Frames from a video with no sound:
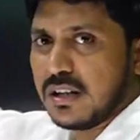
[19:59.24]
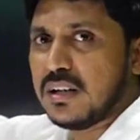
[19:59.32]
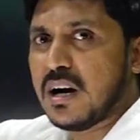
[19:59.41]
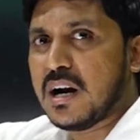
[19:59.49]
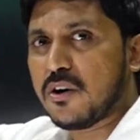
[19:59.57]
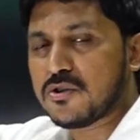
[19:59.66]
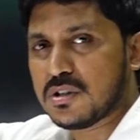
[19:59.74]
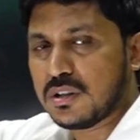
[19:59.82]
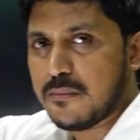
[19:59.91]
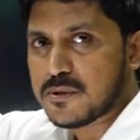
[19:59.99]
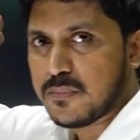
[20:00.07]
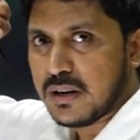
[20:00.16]
green hydrogen
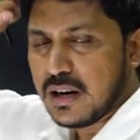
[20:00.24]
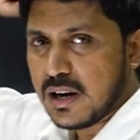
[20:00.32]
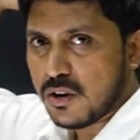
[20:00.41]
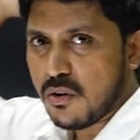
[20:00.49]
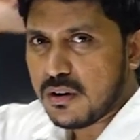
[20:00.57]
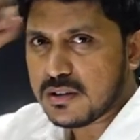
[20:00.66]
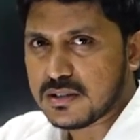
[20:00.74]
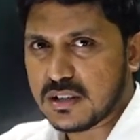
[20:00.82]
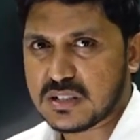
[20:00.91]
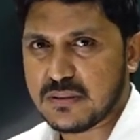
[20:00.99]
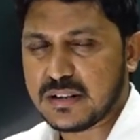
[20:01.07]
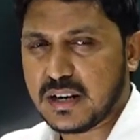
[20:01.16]
comes by
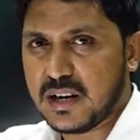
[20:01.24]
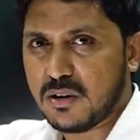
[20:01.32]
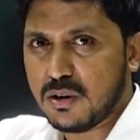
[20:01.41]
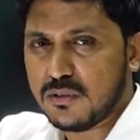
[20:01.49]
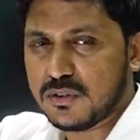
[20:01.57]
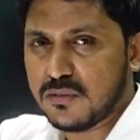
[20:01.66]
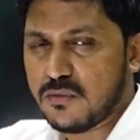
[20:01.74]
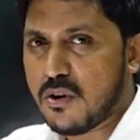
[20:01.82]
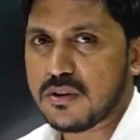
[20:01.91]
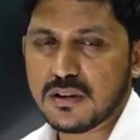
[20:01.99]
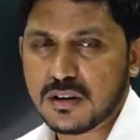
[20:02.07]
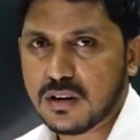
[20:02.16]
electrolysis, breaking down of the
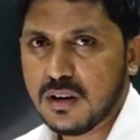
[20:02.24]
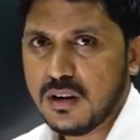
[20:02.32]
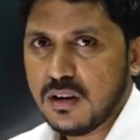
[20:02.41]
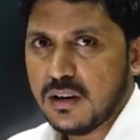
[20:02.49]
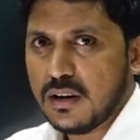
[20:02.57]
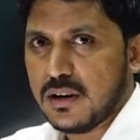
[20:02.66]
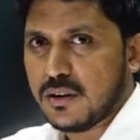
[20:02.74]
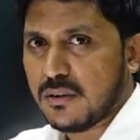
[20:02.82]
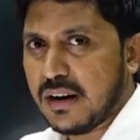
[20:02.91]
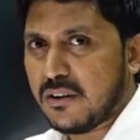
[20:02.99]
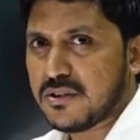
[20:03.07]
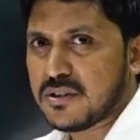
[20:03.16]
water into
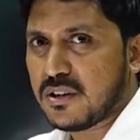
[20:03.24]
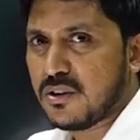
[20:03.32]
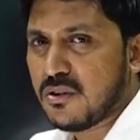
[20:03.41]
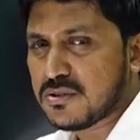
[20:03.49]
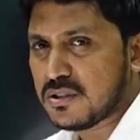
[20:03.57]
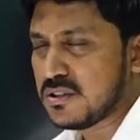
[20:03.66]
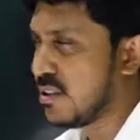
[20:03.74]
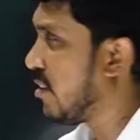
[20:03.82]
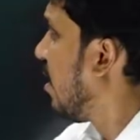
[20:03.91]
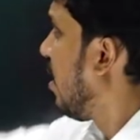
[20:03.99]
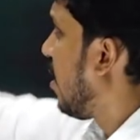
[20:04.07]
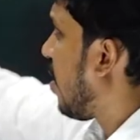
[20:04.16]
hydrogen and oxygen.
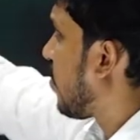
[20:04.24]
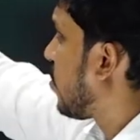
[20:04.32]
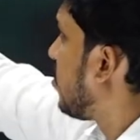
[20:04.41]
Of